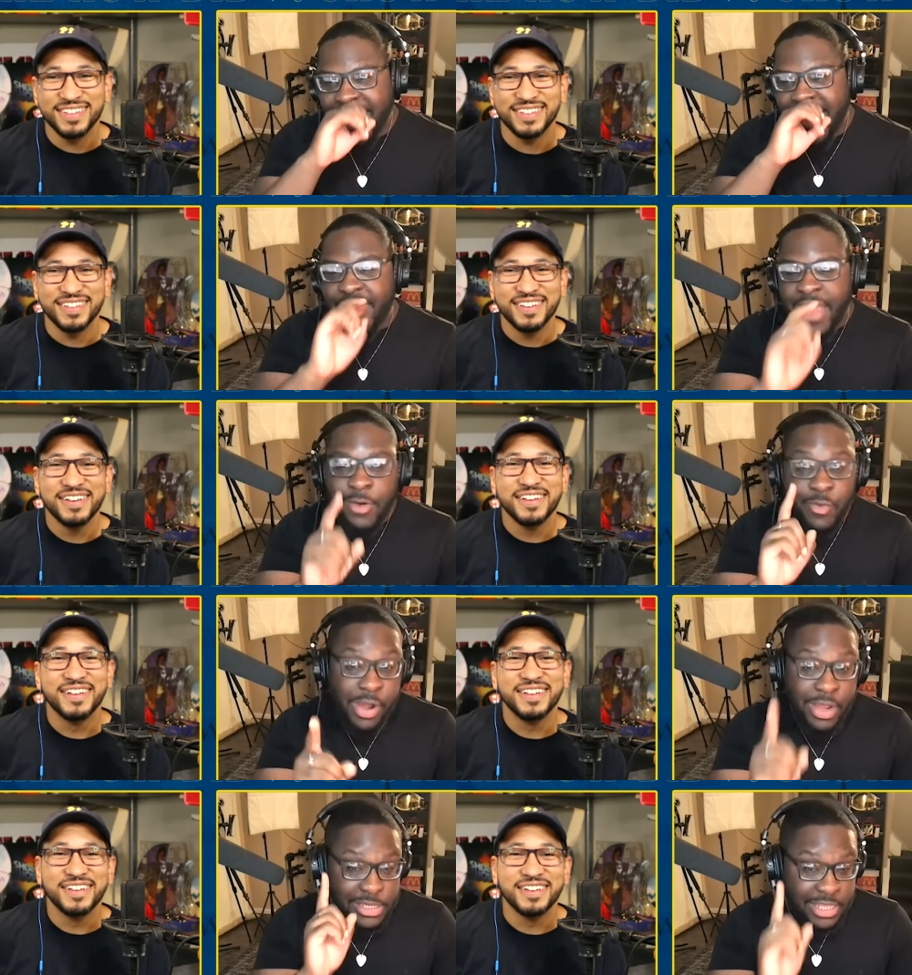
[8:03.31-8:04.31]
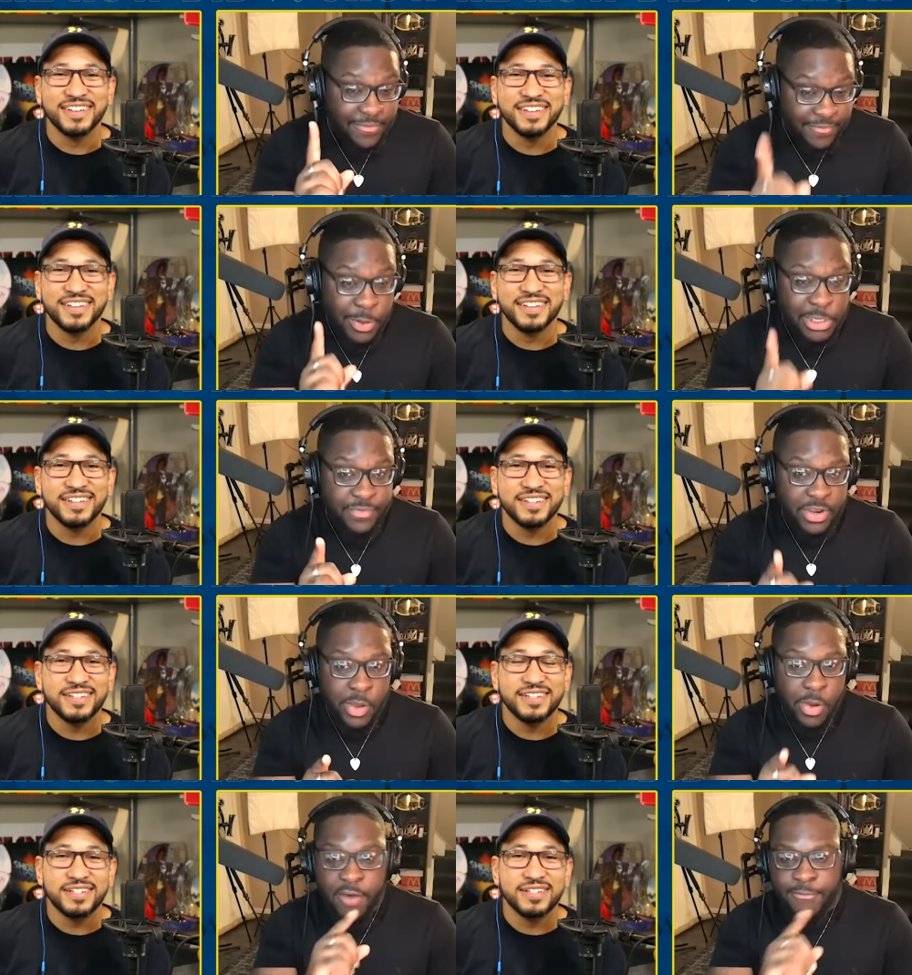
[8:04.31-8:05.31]
Speaker 1: that was the first video
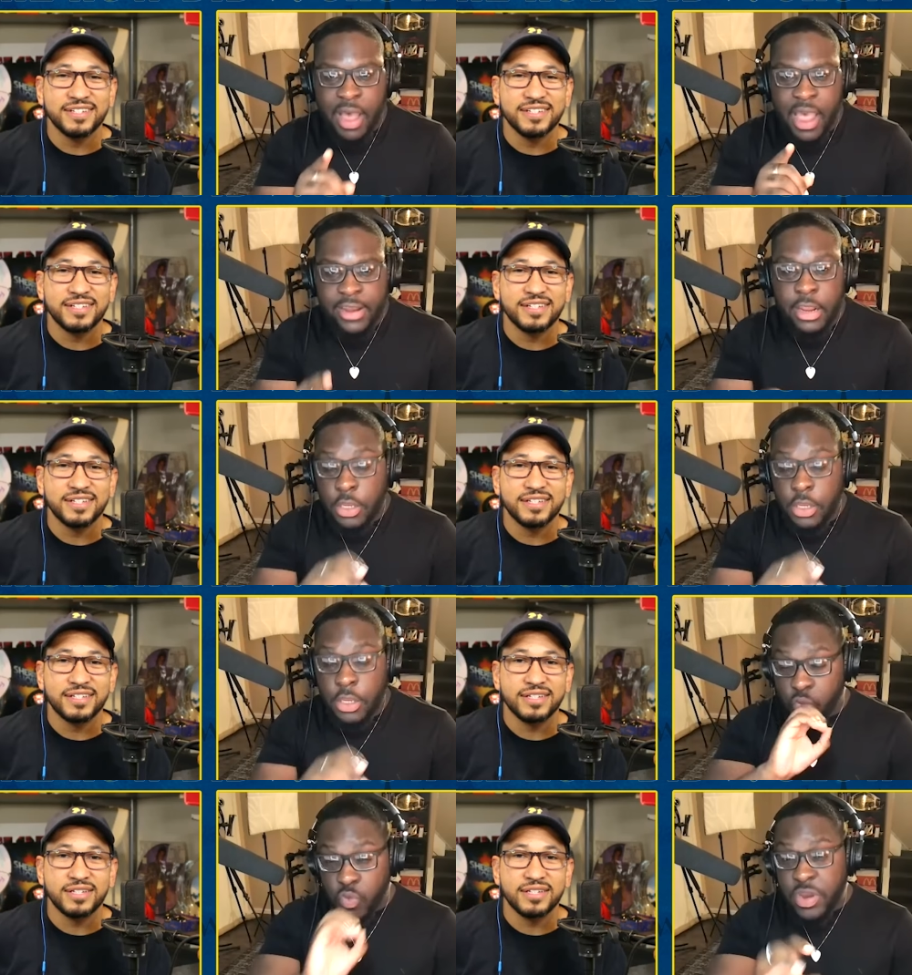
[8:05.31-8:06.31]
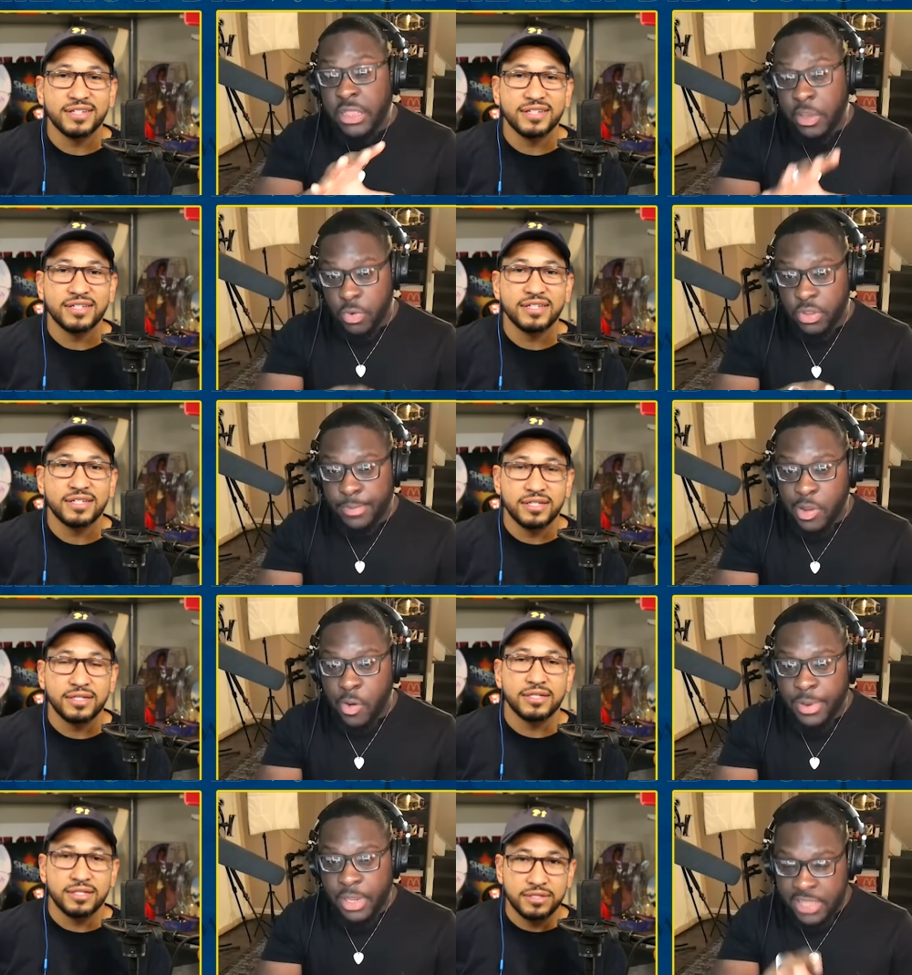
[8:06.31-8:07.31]
of mine to really, really blow
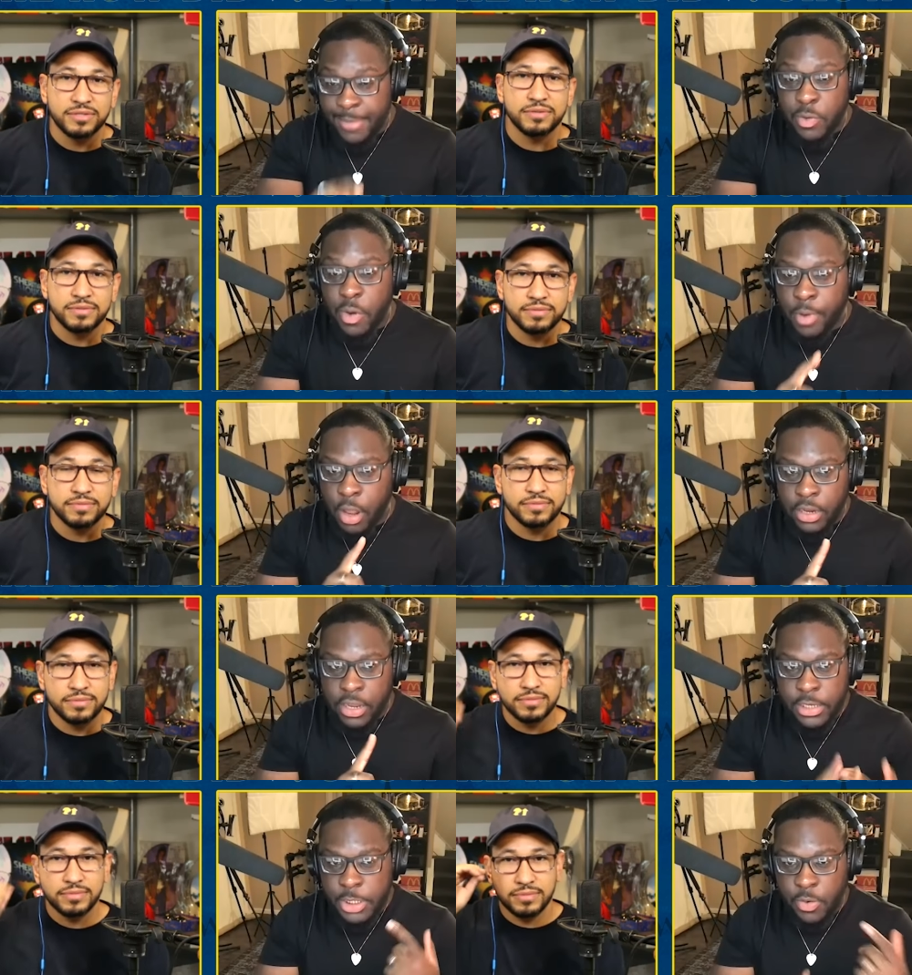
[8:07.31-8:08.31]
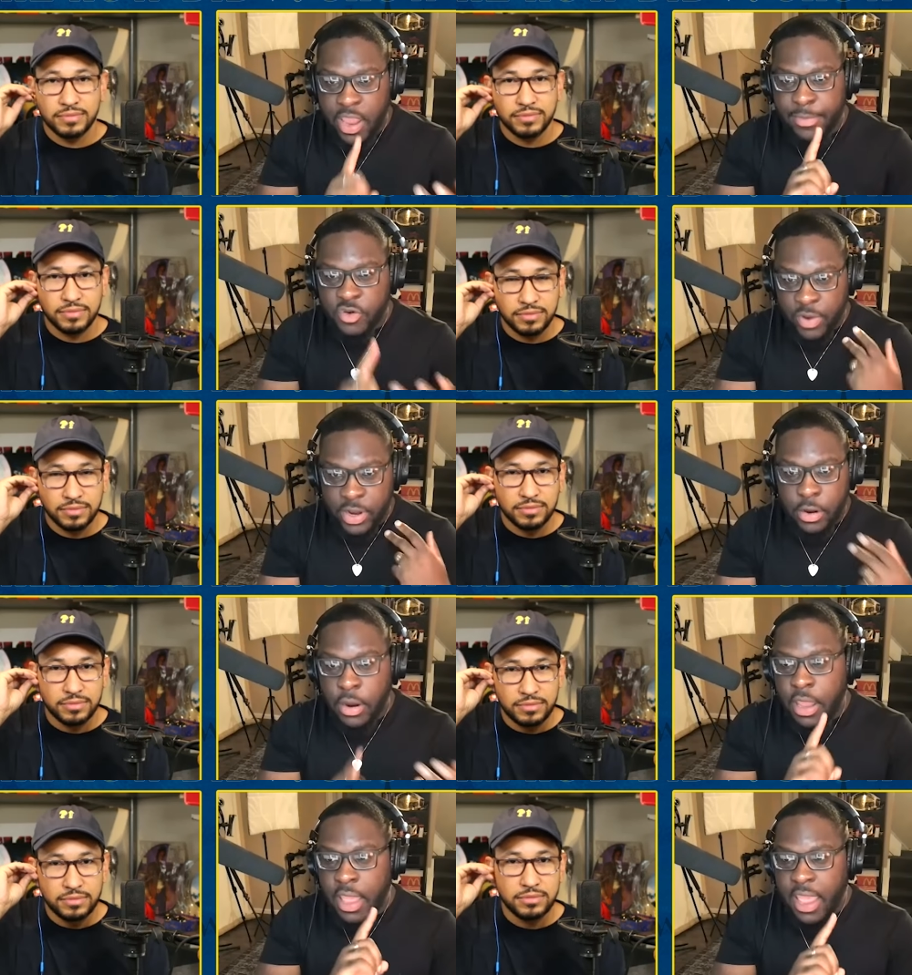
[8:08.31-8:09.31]
up, because that blew up on Instagram, Twitter,
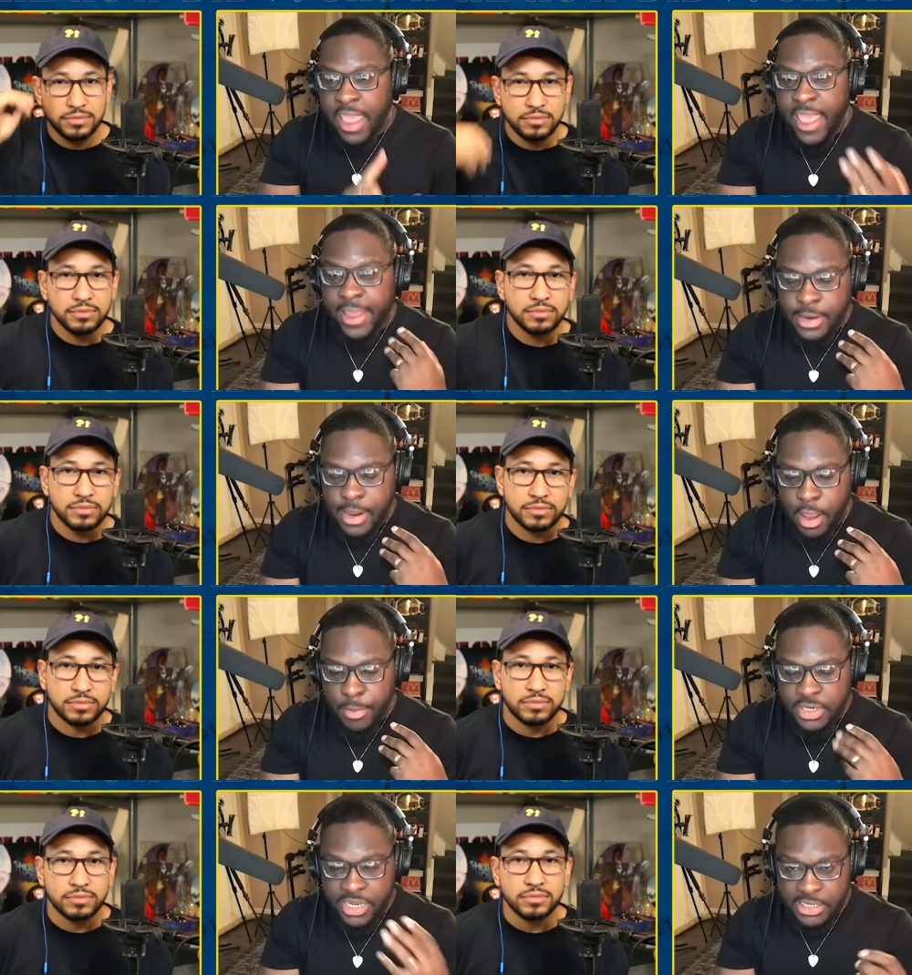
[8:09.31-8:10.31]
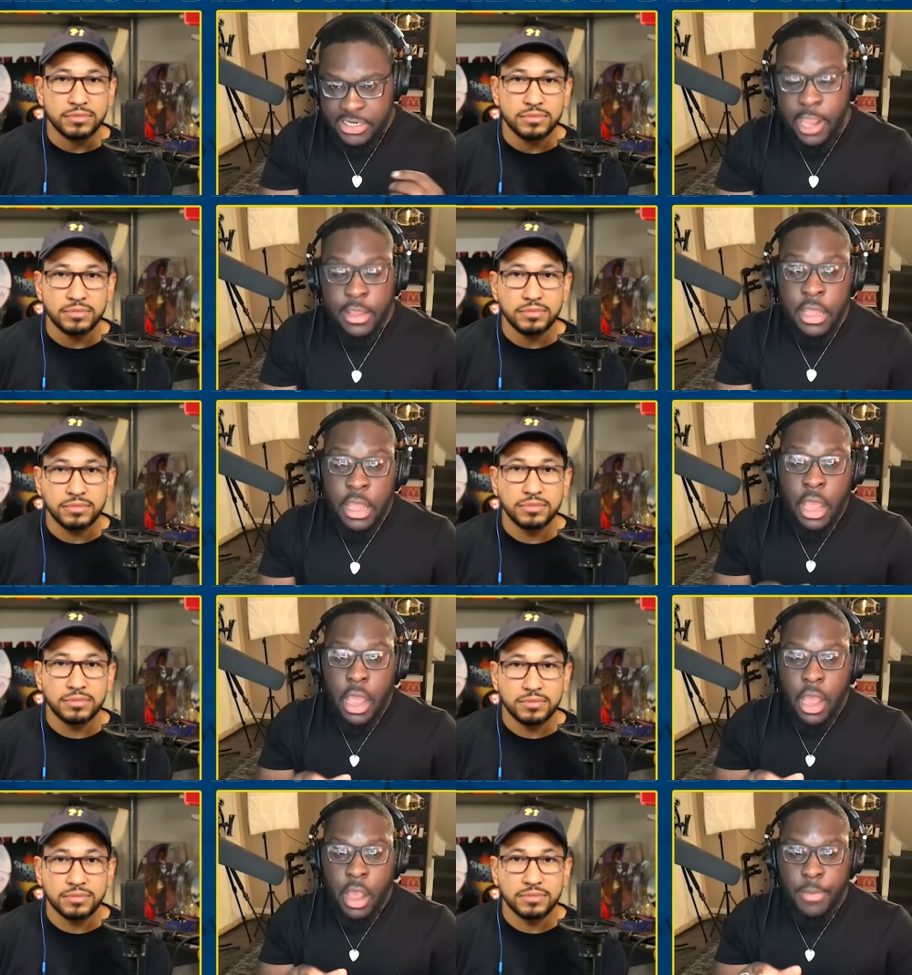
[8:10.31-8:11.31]
and um, TikTok.
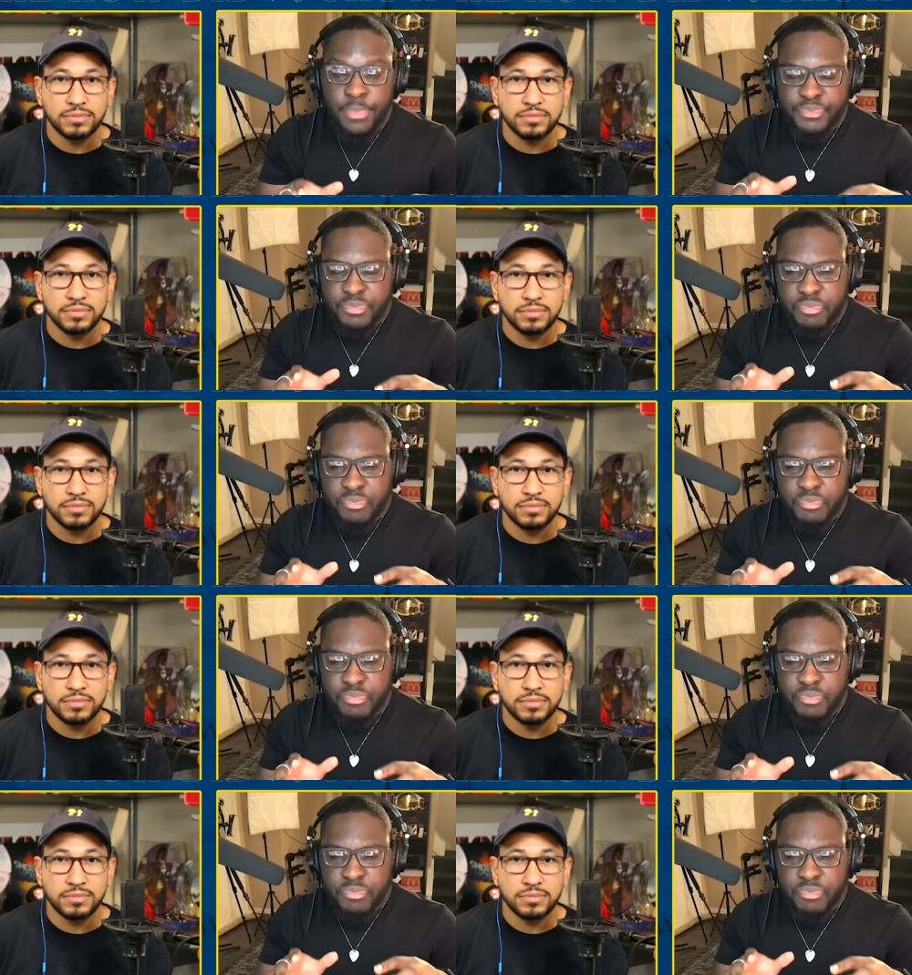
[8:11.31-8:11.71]
Um,